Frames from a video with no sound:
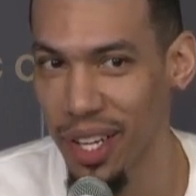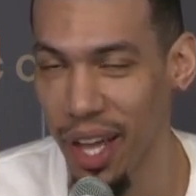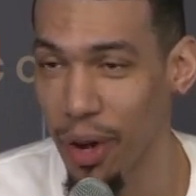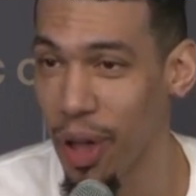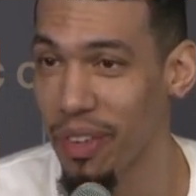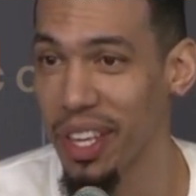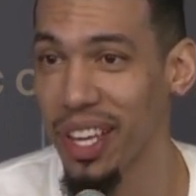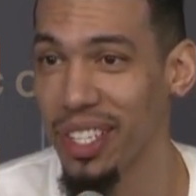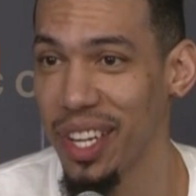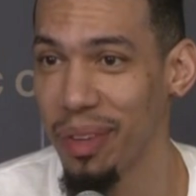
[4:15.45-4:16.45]
I don't have any
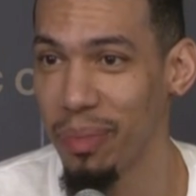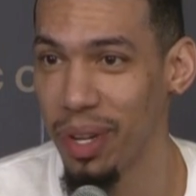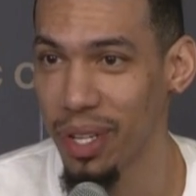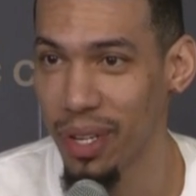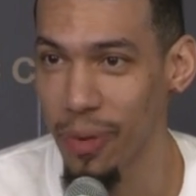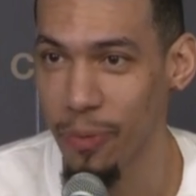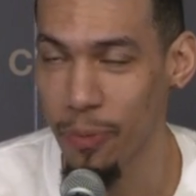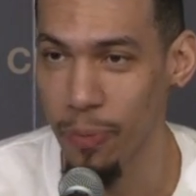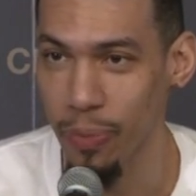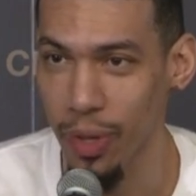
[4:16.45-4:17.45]
kids yet, but,
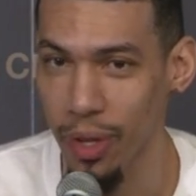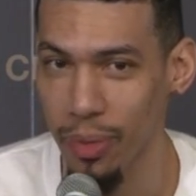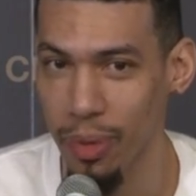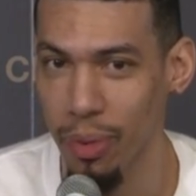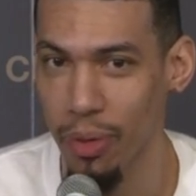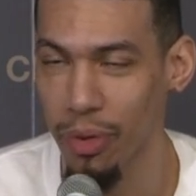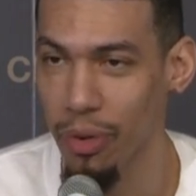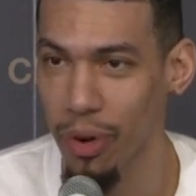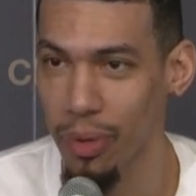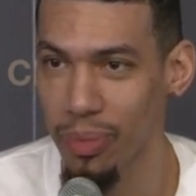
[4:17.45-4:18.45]
you know, we're both
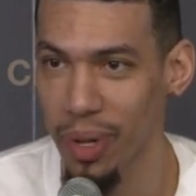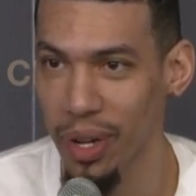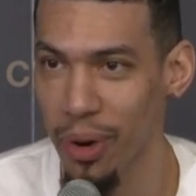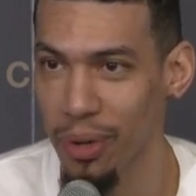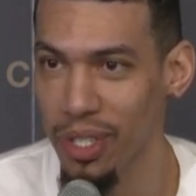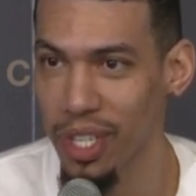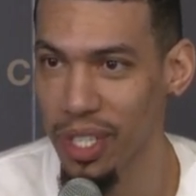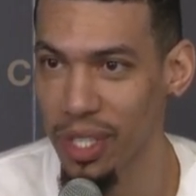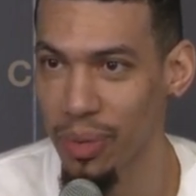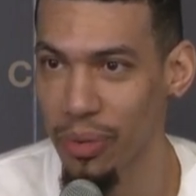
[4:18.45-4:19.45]
grown, make our own
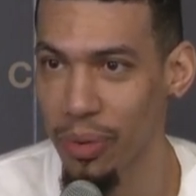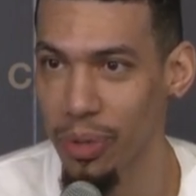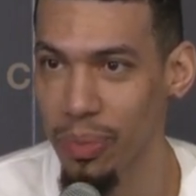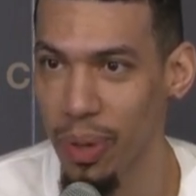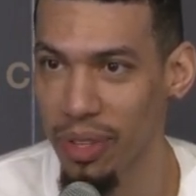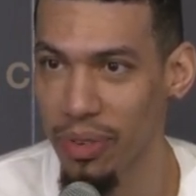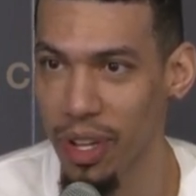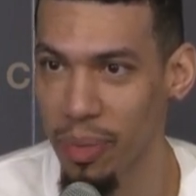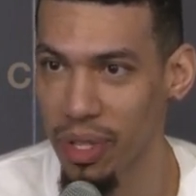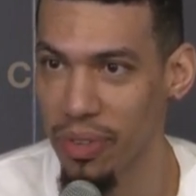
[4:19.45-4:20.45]
decisions for what's best for
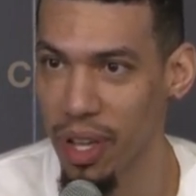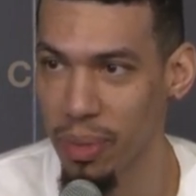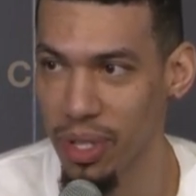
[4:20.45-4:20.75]
him and his family.